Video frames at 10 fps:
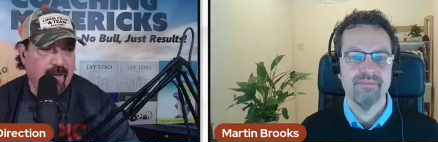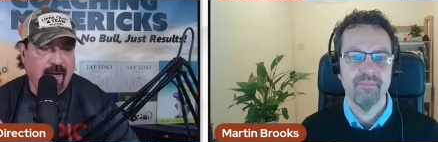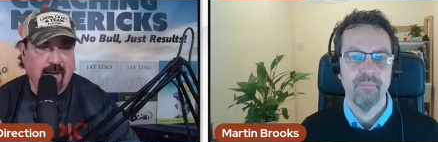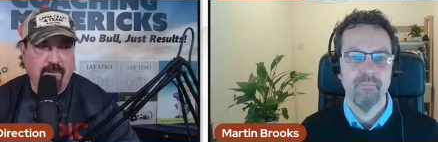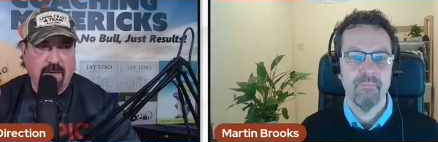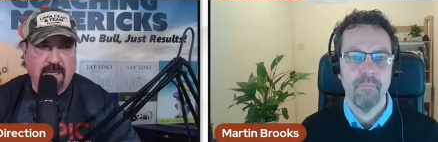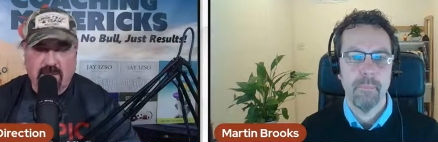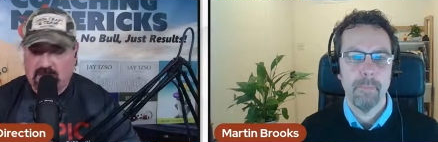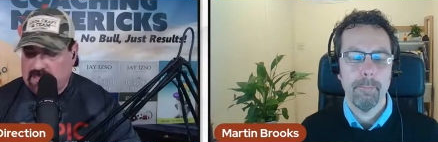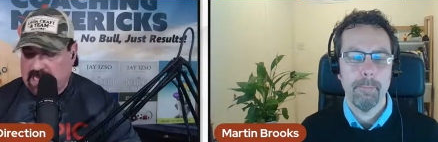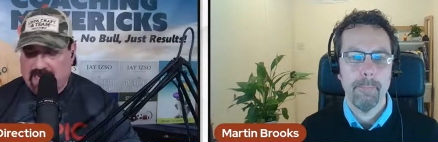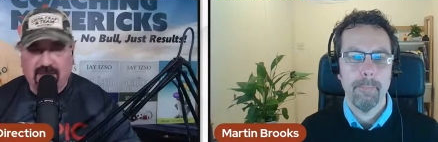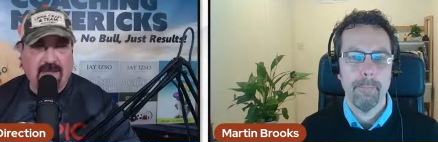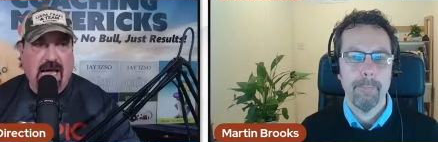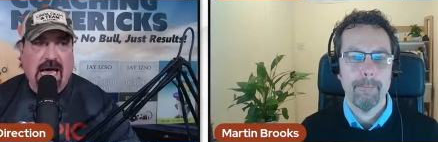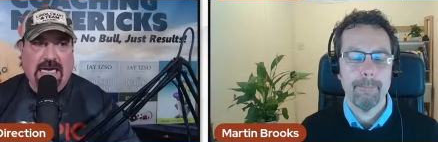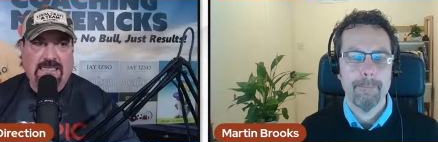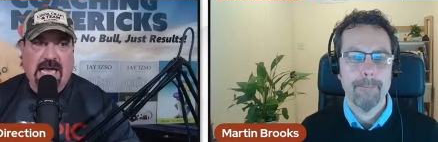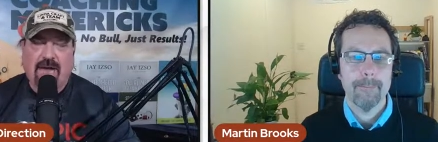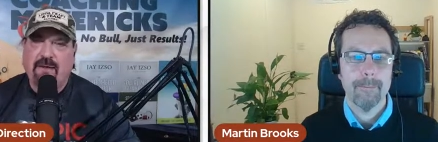Speaker 1: Um, you said the
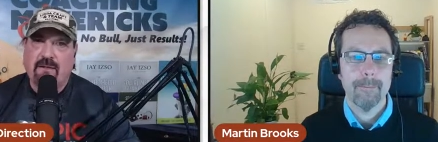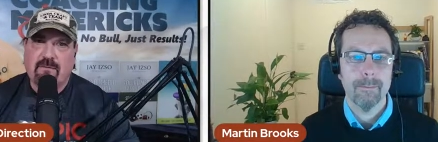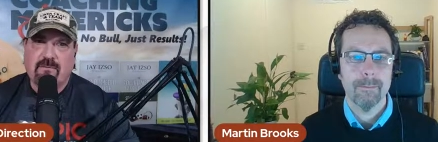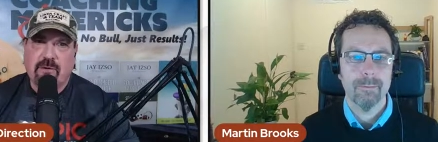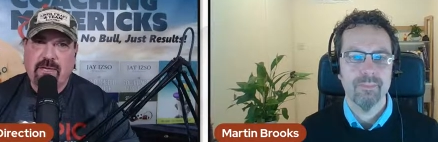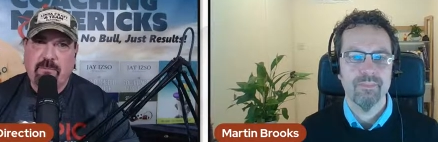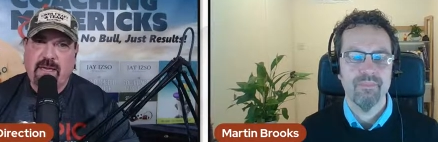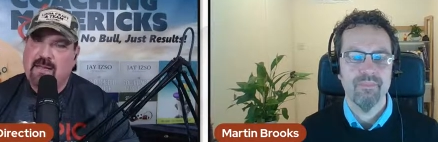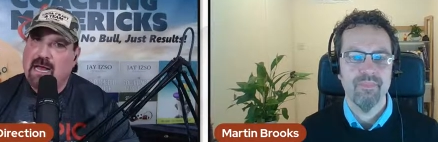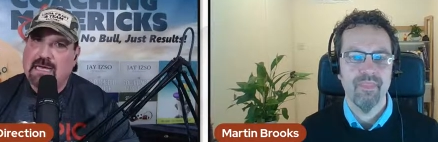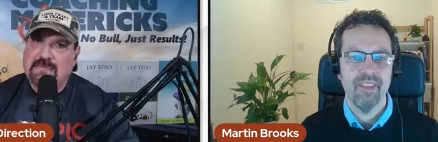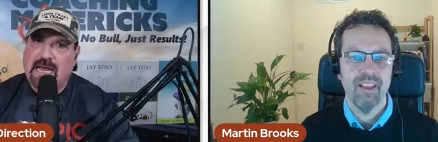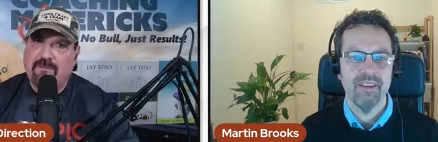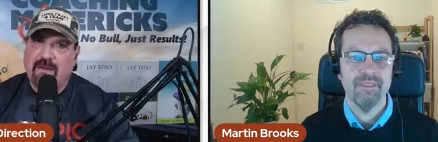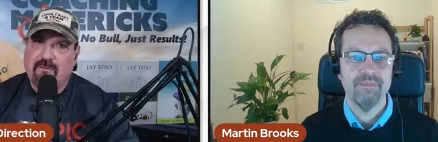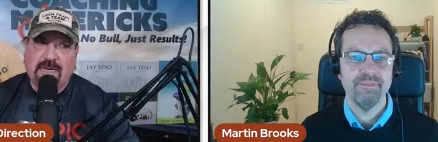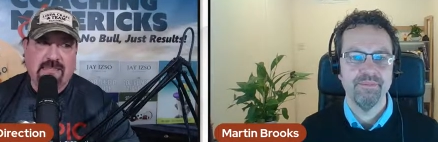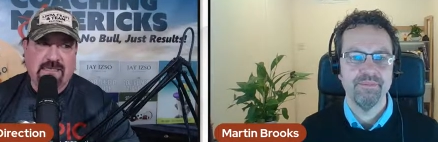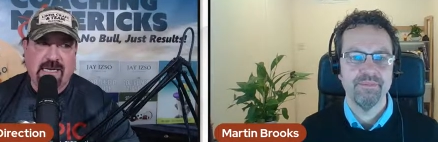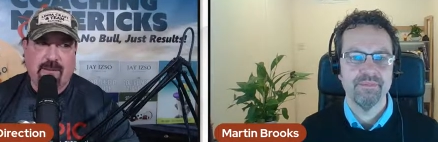eyes have it. What do you mean the eyes have it
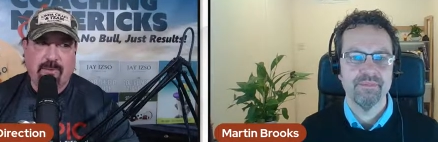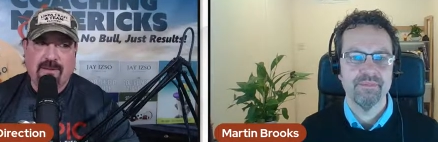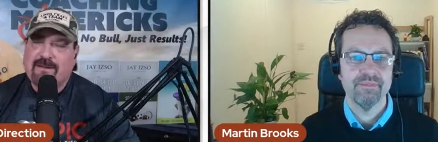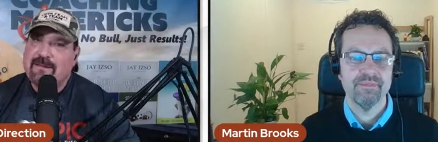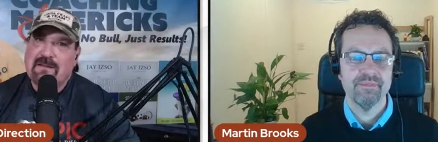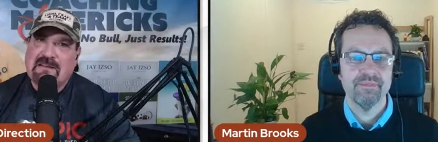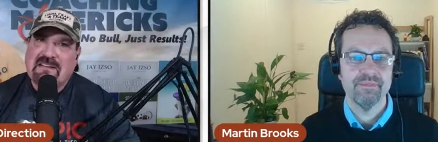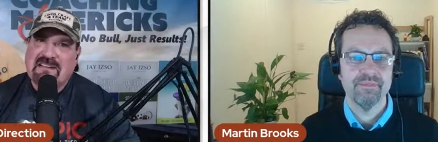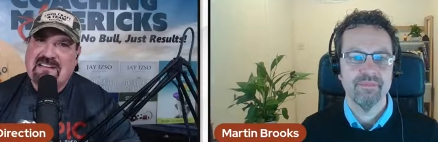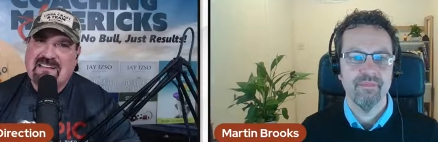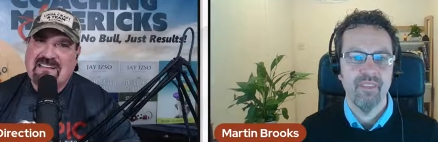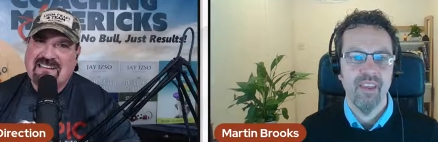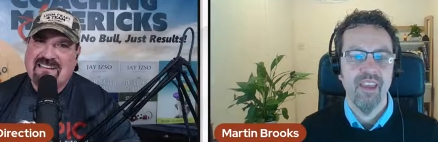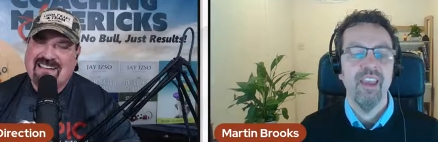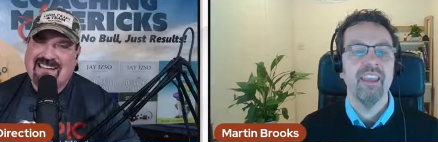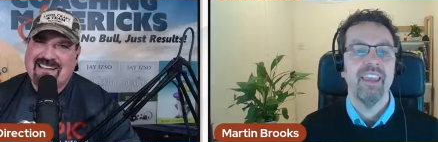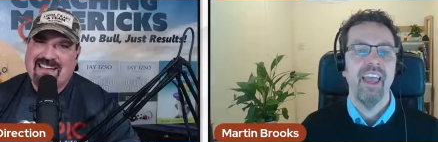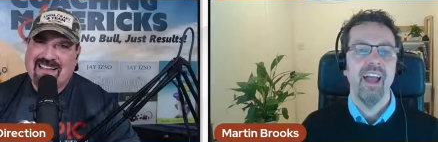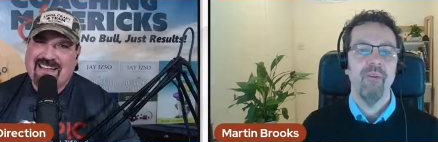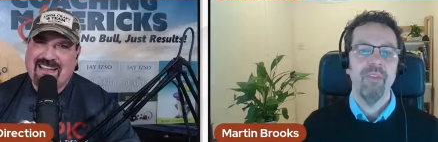as a tip?
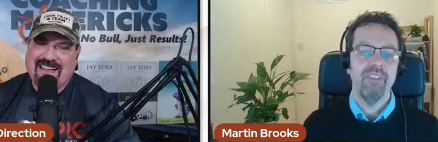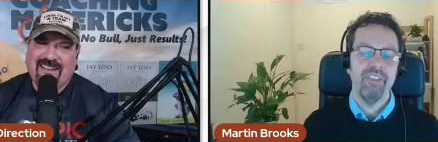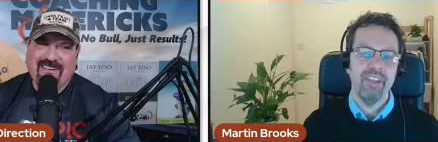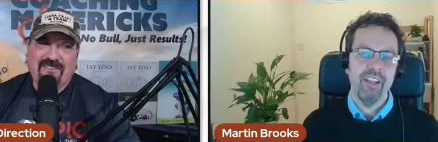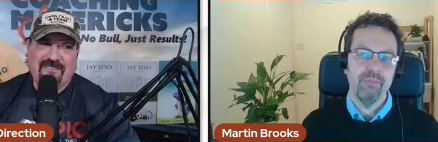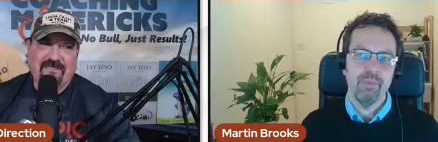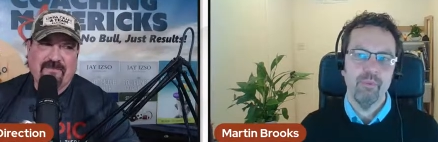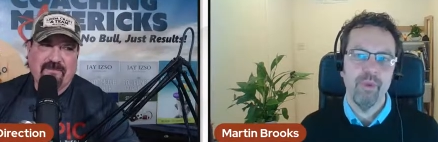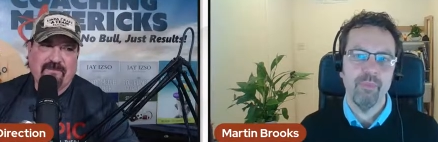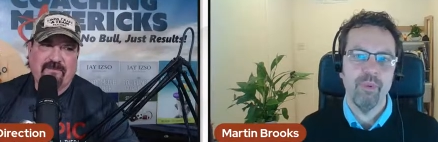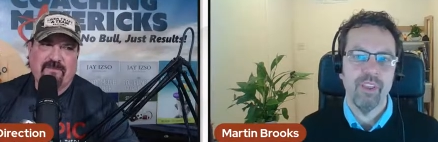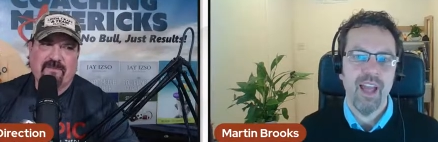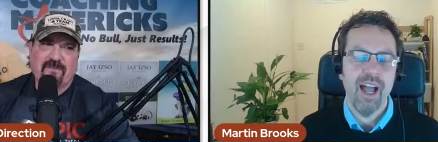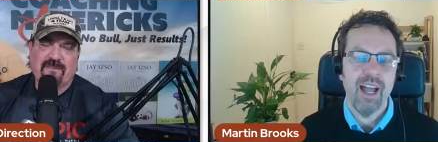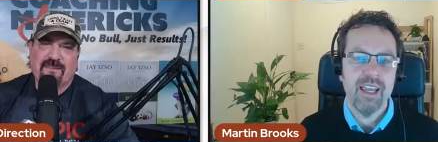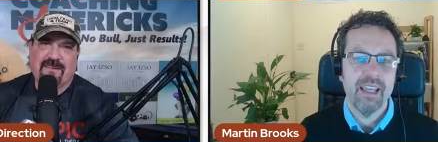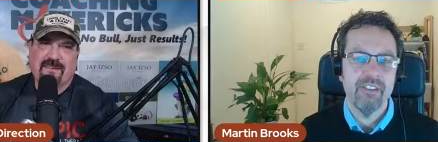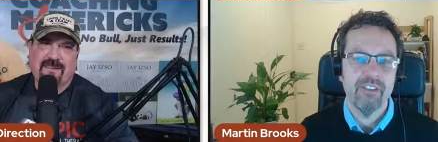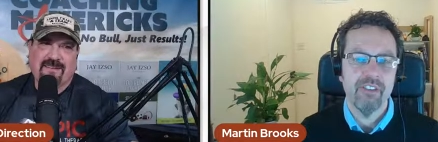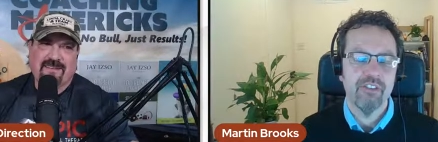
Speaker 2: Yeah, well, the thing with with, with
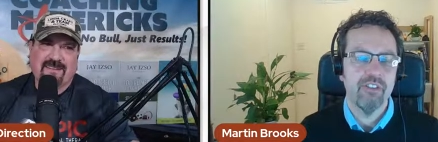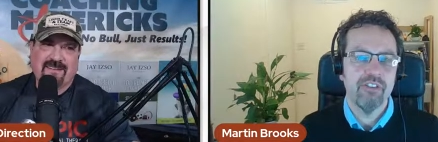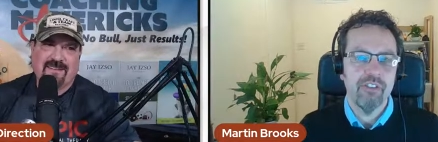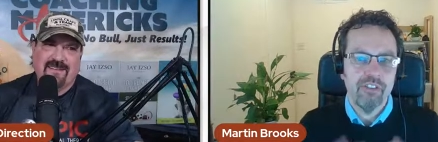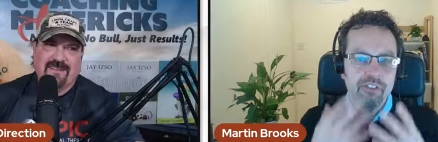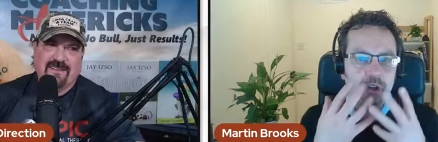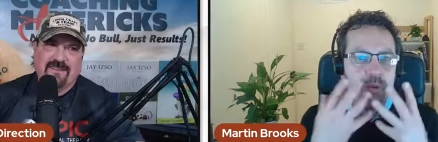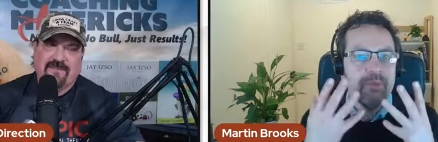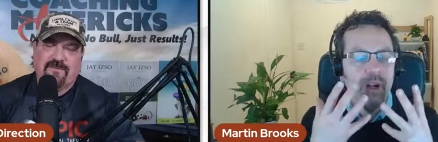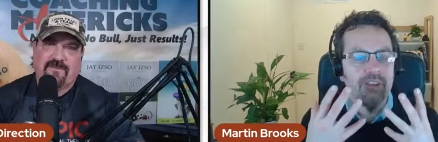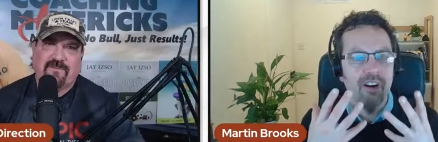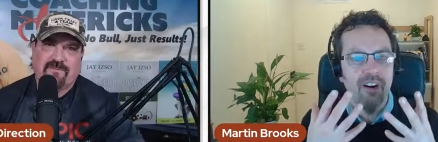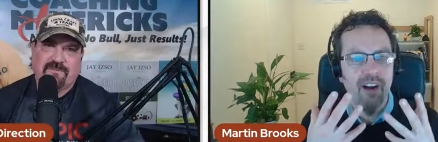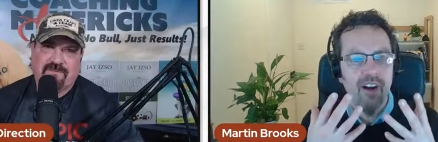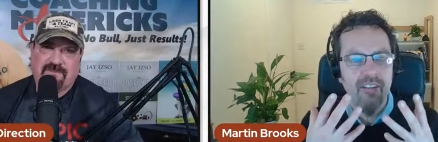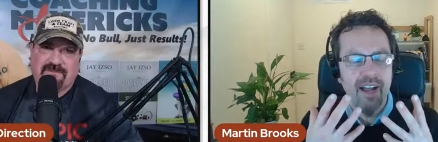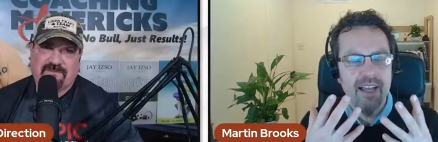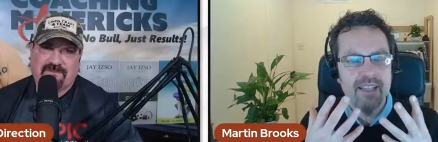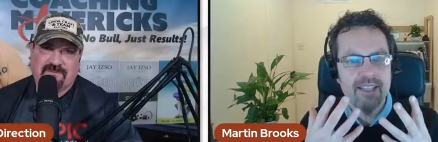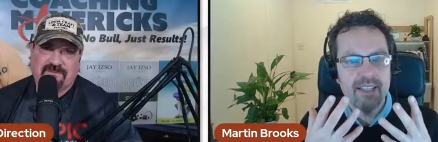eyes, there's, there's there's so much our, our
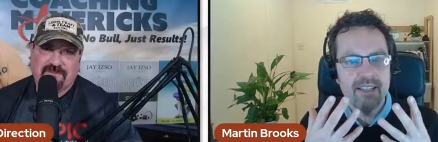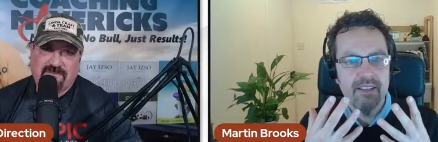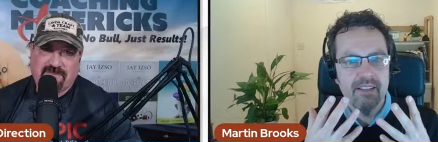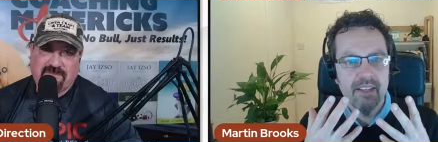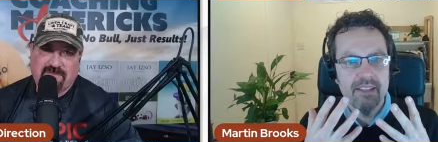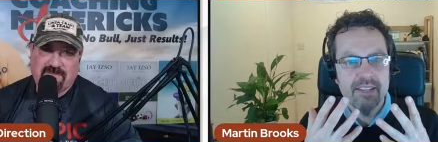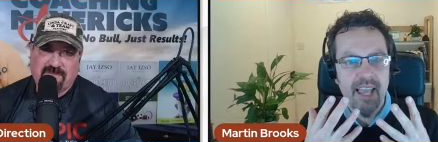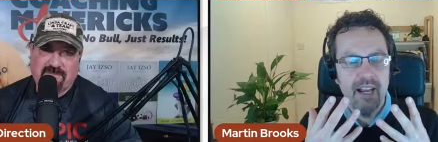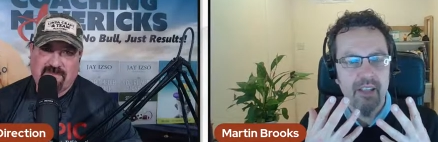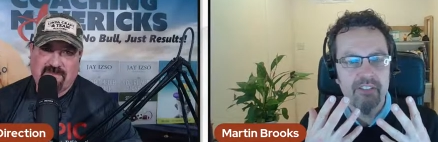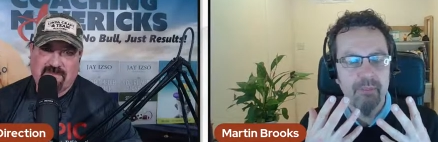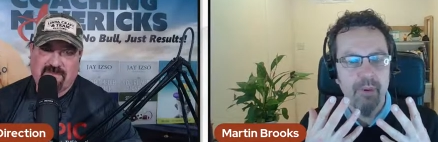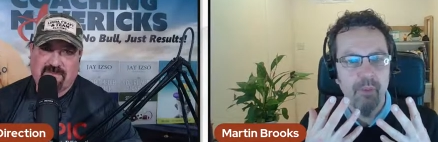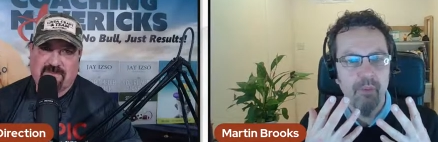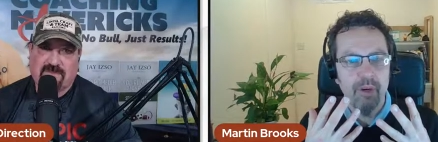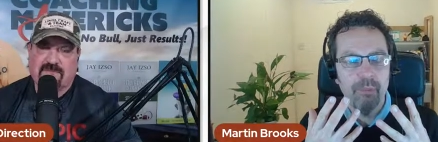eyes can can tell us about what